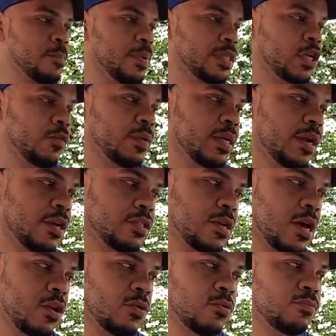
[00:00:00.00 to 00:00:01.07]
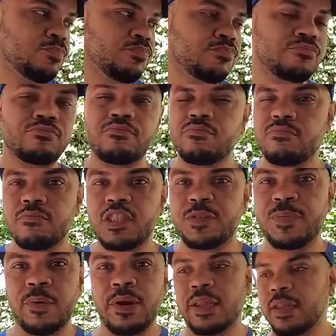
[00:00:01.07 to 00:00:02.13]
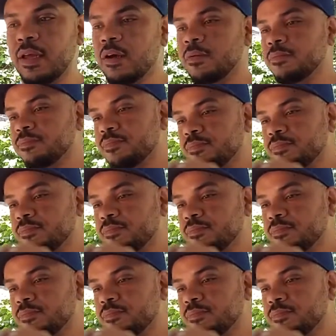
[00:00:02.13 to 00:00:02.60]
Put it over there so I don't spill anything.